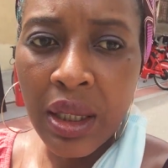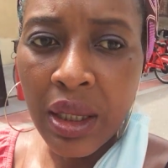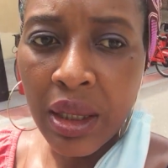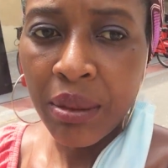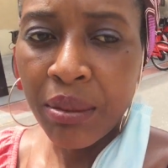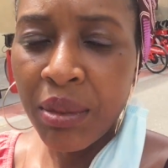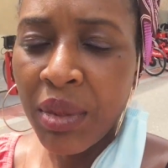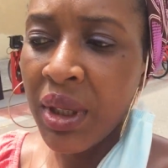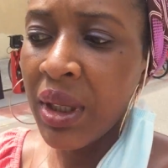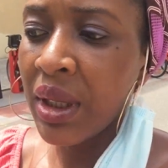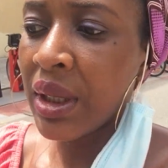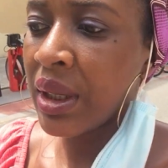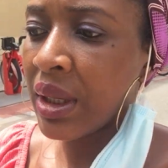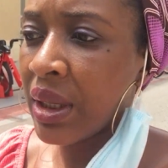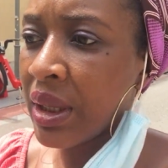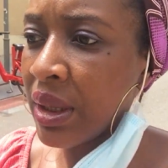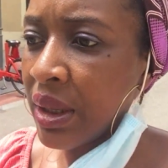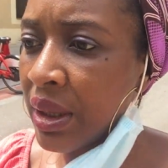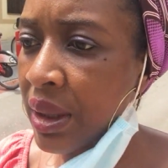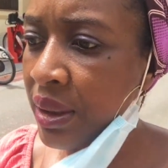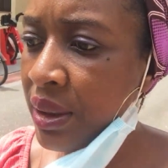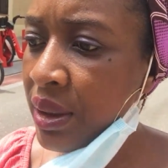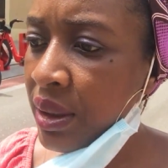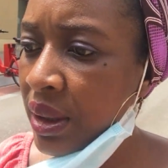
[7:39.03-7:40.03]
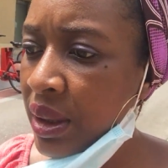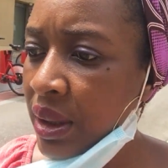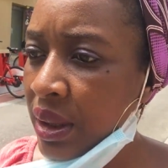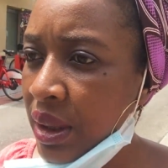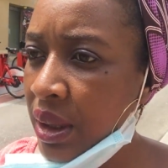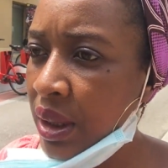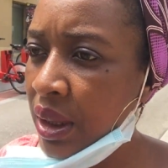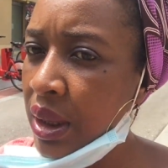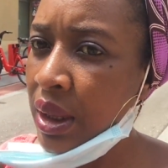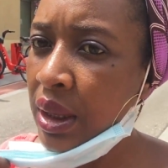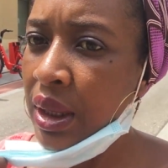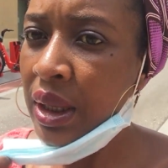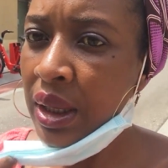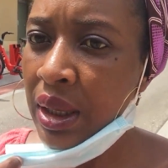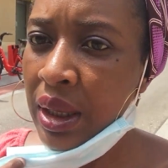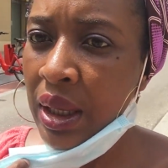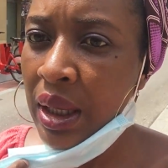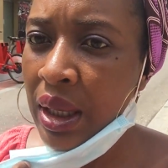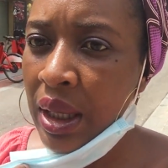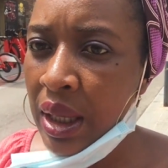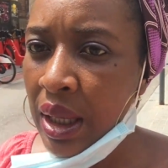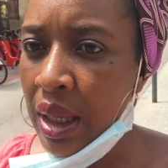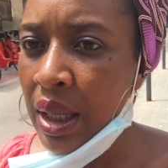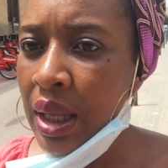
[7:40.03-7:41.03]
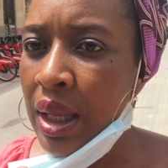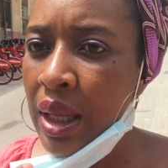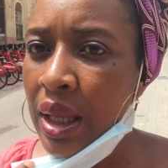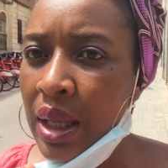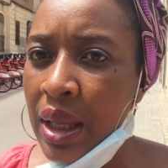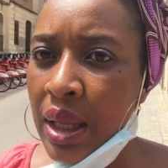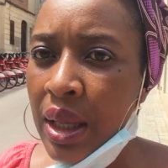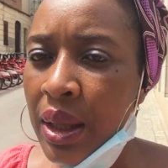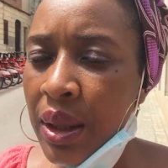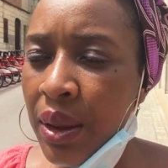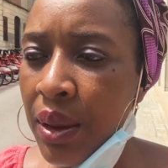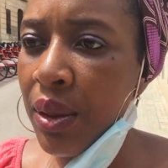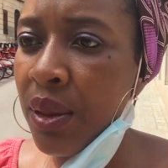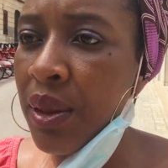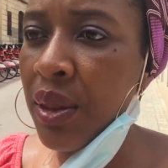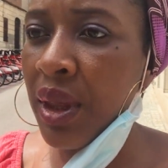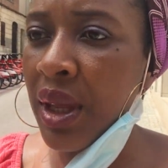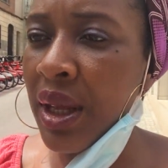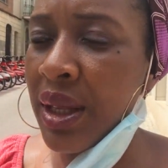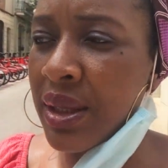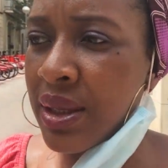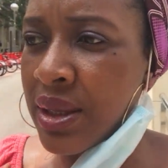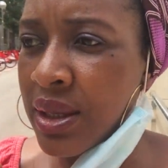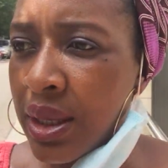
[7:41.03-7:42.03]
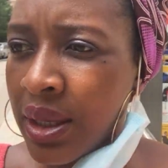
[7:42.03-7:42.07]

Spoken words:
I mean, I think that